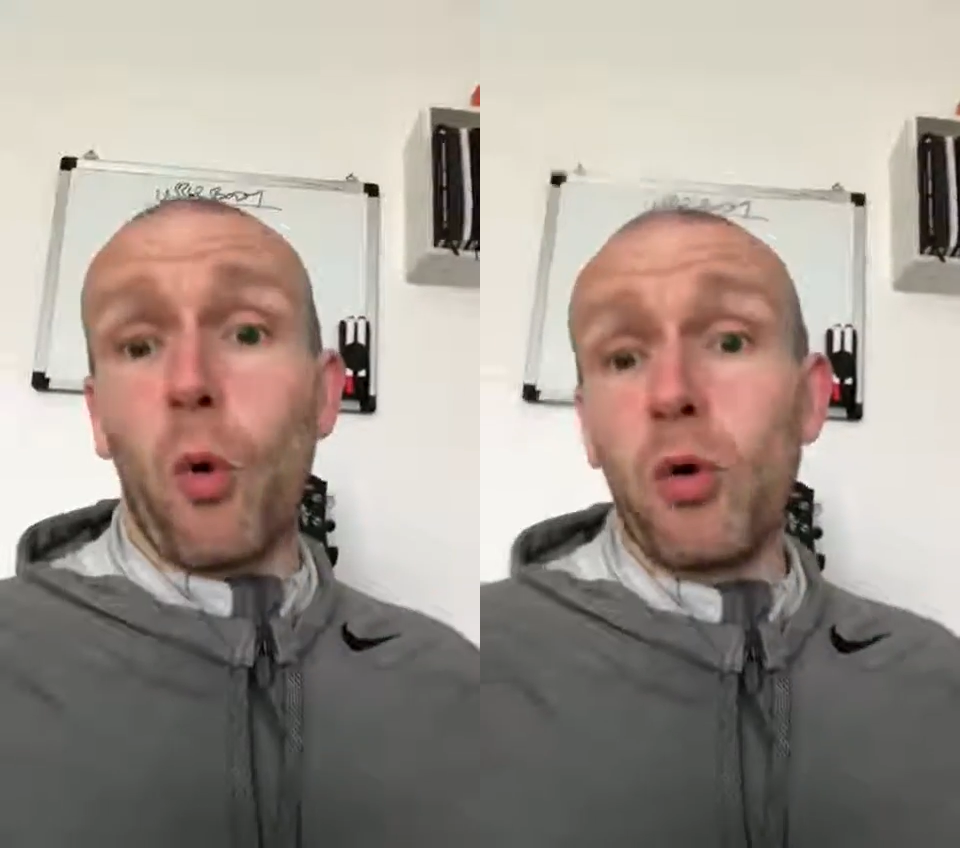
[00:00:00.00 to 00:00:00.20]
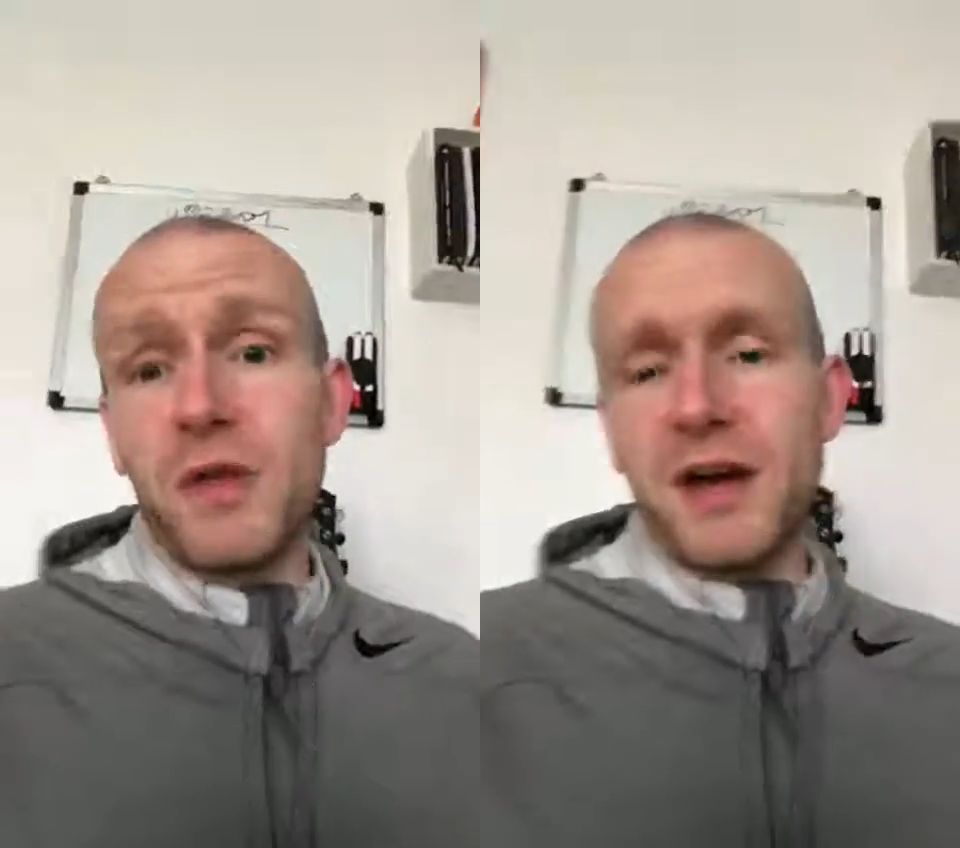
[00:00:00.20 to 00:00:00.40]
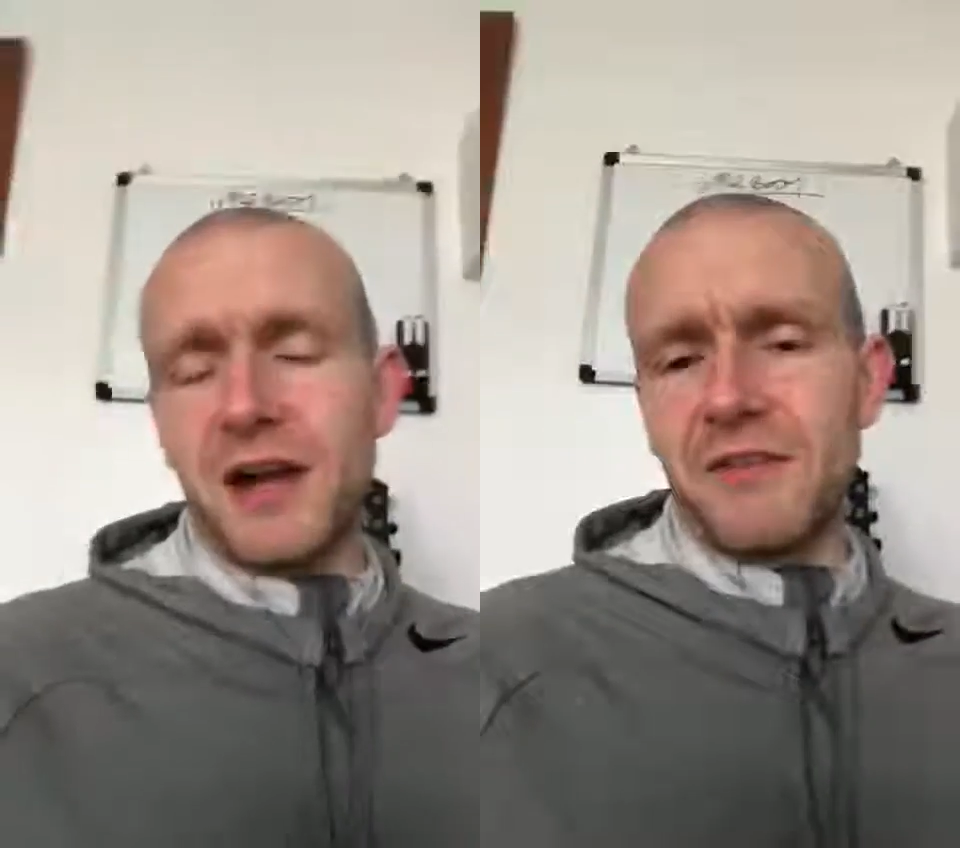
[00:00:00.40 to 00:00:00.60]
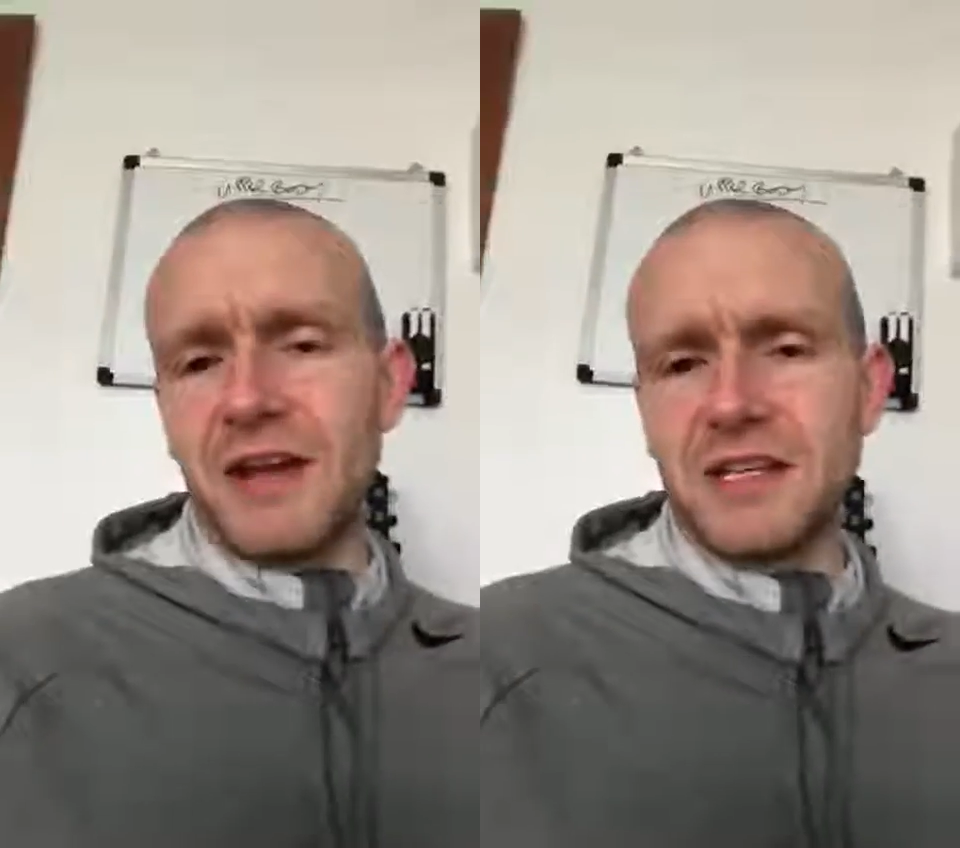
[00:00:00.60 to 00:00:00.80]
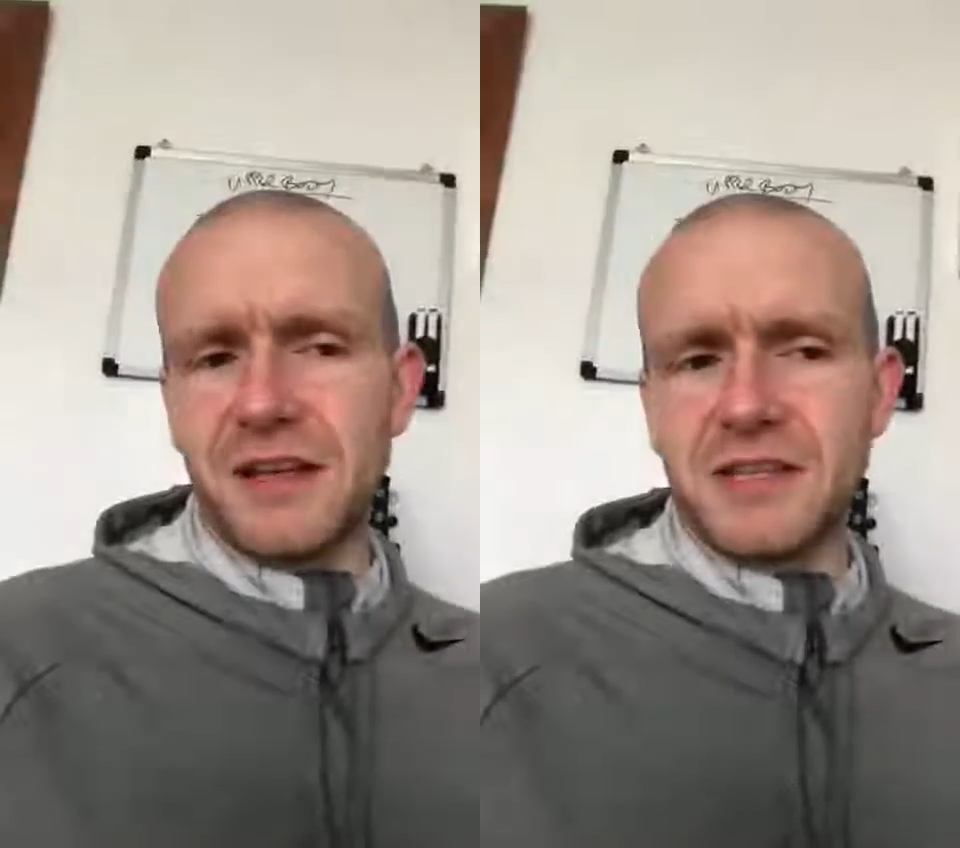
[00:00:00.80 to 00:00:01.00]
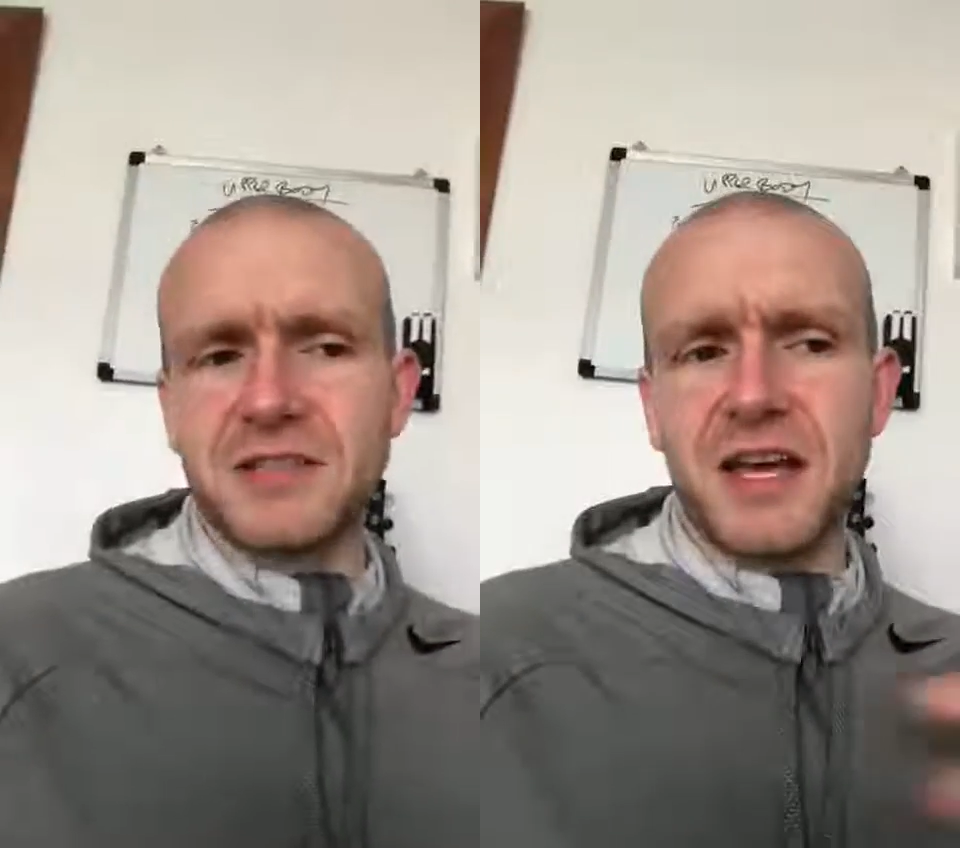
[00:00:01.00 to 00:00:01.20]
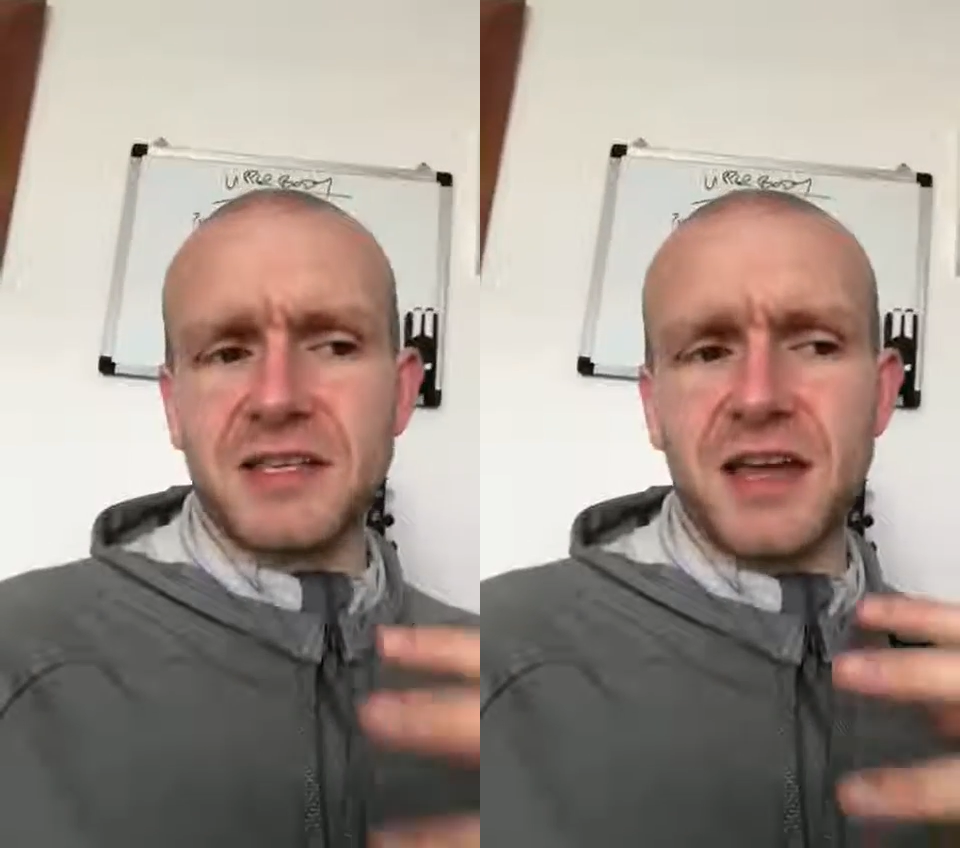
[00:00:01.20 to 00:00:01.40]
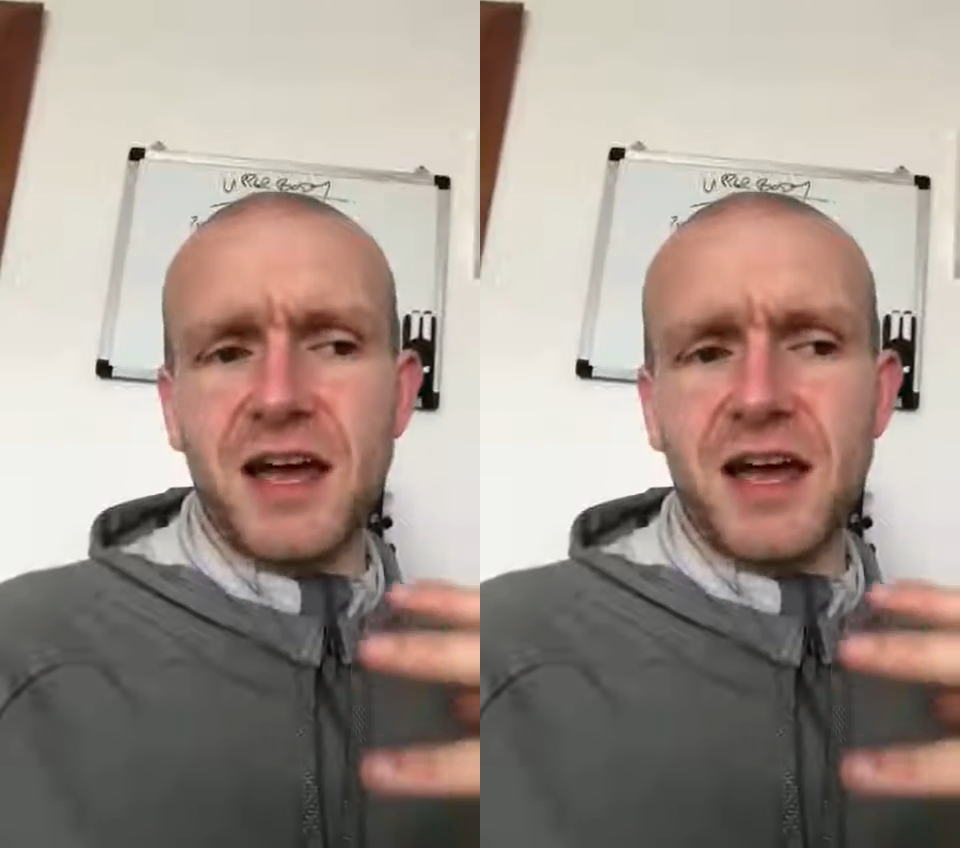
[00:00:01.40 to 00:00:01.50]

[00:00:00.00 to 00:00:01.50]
only cardiovascular exercise